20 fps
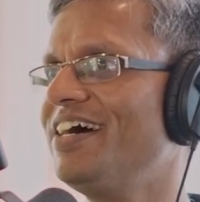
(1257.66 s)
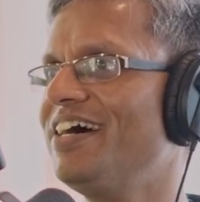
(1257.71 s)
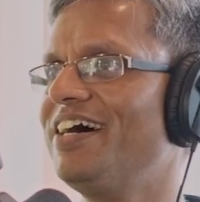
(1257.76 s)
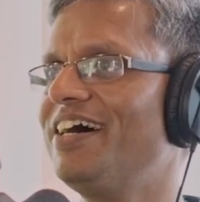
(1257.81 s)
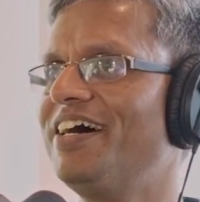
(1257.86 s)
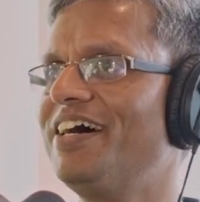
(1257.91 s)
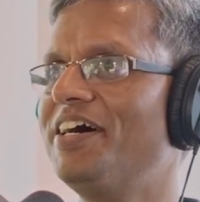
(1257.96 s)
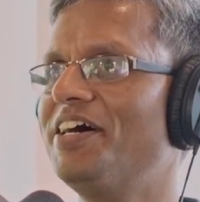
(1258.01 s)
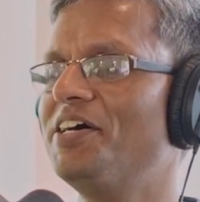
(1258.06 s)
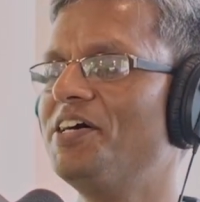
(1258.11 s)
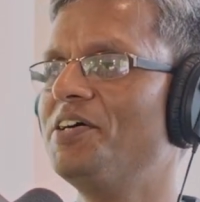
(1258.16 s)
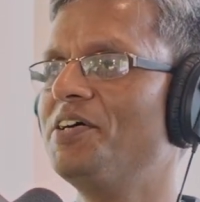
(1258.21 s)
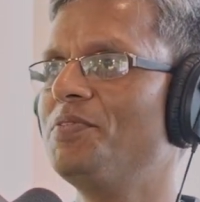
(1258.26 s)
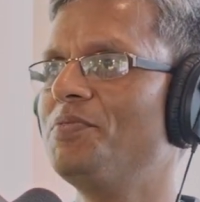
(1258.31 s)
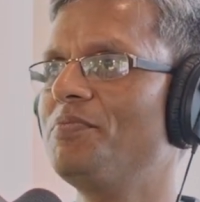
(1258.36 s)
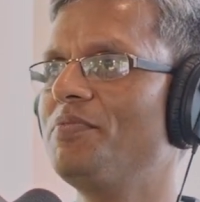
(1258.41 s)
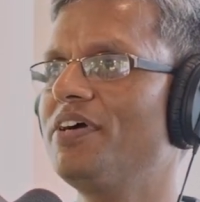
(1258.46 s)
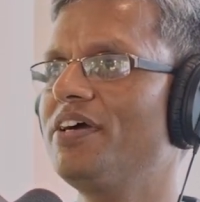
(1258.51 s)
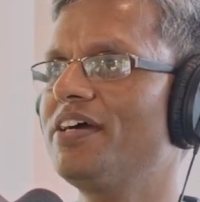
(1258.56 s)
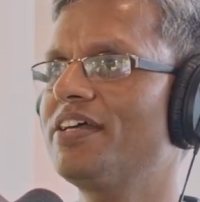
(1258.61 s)
Yeah.
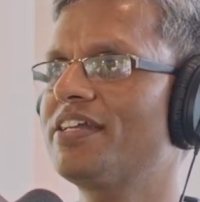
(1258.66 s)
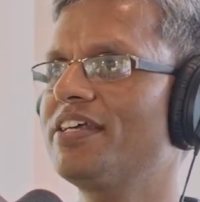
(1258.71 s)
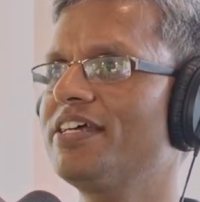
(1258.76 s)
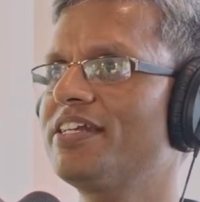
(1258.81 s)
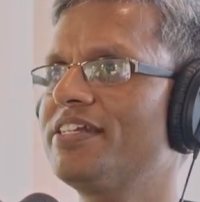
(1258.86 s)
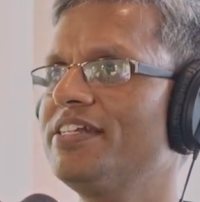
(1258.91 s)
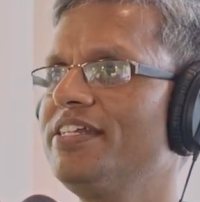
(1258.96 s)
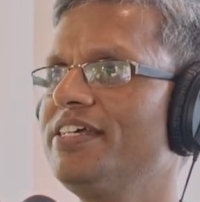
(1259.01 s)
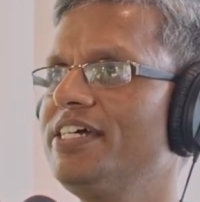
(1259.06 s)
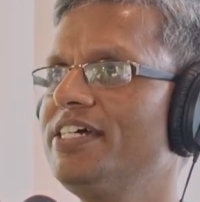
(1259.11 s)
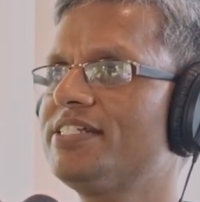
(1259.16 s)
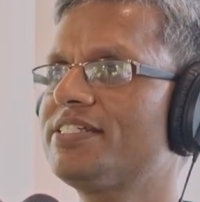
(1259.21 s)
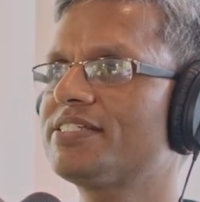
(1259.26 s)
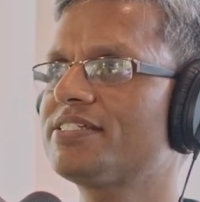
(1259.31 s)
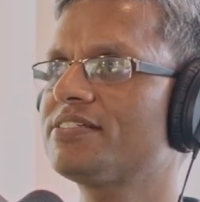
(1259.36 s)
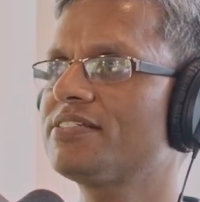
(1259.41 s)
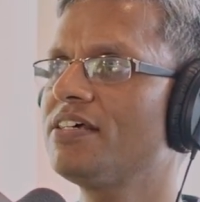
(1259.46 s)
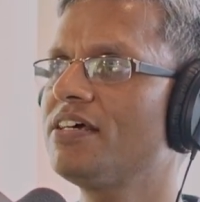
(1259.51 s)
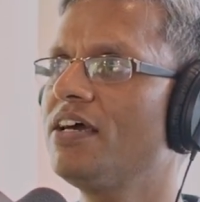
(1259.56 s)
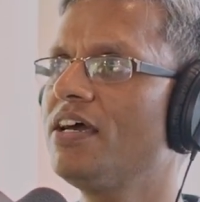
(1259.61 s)
Uh, it, it
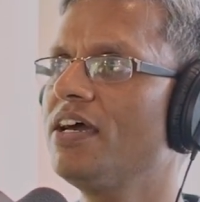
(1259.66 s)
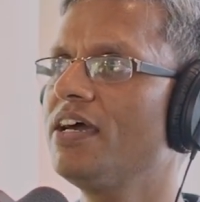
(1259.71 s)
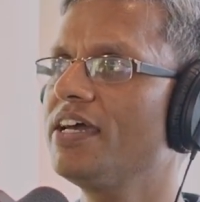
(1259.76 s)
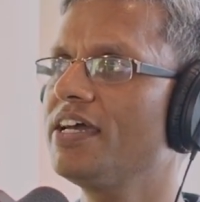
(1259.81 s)
needs